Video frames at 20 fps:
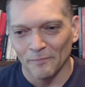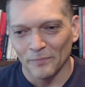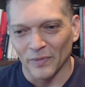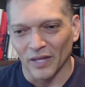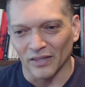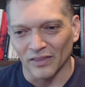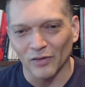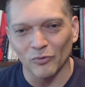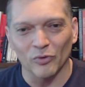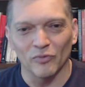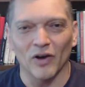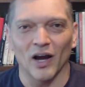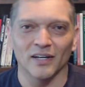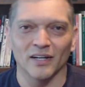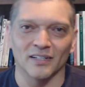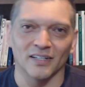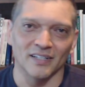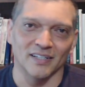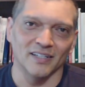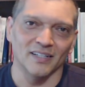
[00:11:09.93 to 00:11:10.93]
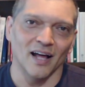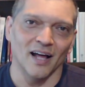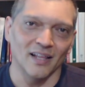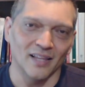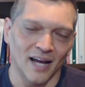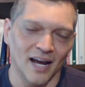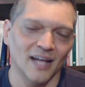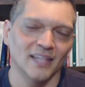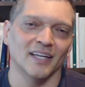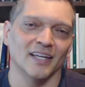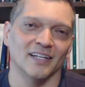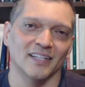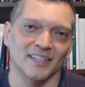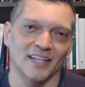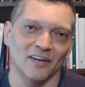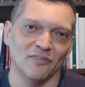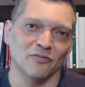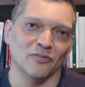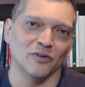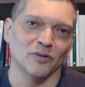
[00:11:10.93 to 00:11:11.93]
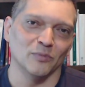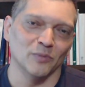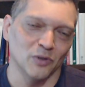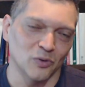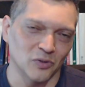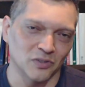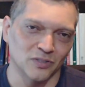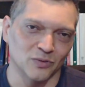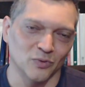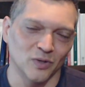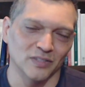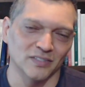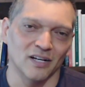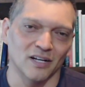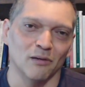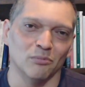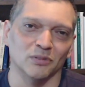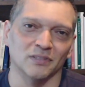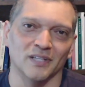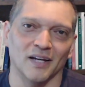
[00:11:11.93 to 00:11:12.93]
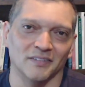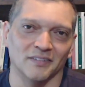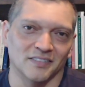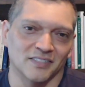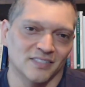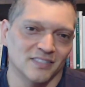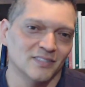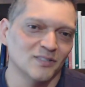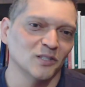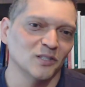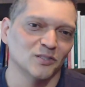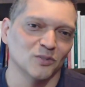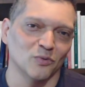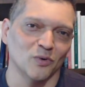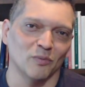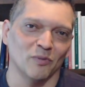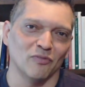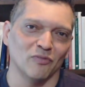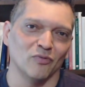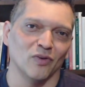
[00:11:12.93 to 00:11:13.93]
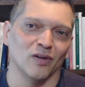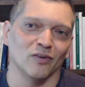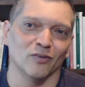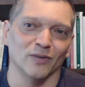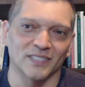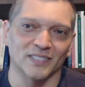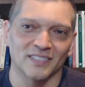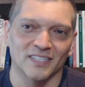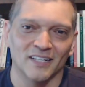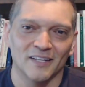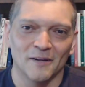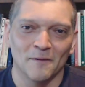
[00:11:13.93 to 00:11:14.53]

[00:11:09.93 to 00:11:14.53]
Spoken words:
I think we've highlighted that film and Orson Welles a couple times, because he's also one of my favorites,